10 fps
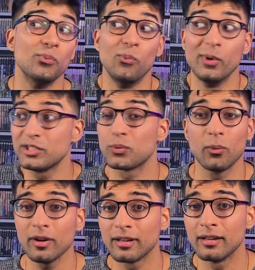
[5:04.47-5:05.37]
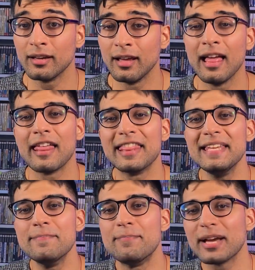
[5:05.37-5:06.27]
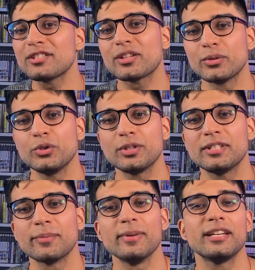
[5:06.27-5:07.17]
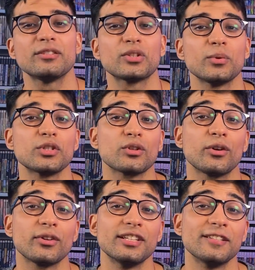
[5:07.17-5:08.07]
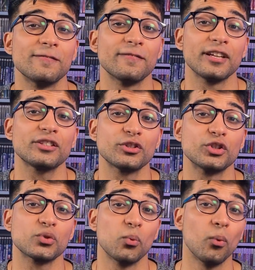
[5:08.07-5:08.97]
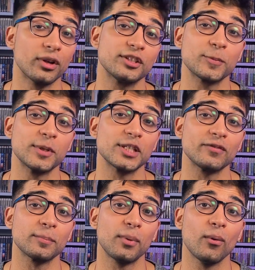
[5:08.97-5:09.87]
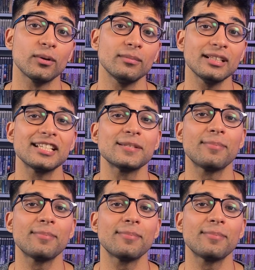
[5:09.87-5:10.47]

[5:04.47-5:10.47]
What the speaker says: which one? The best solution to make it so a starter isn't fixed to just one specific Pokemon is by